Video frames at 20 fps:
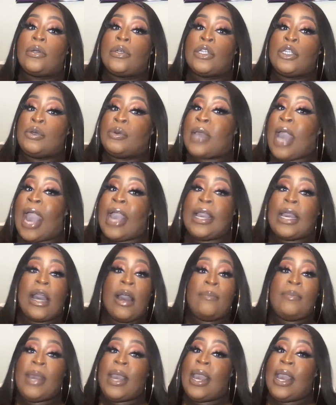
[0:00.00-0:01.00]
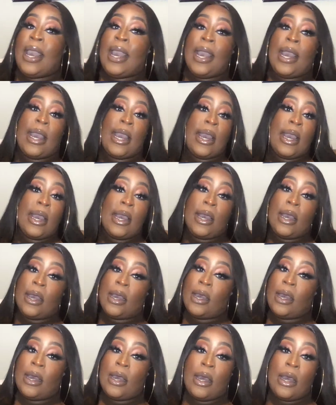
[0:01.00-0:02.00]
You can't come in.
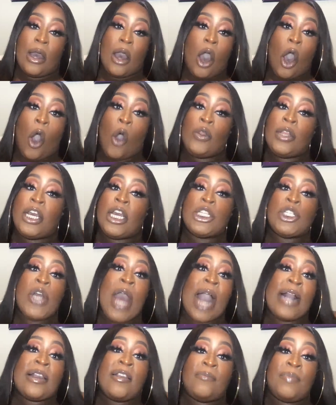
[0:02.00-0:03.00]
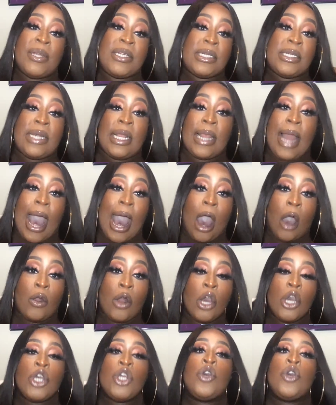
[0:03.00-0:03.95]
Only attractive bitches allowed.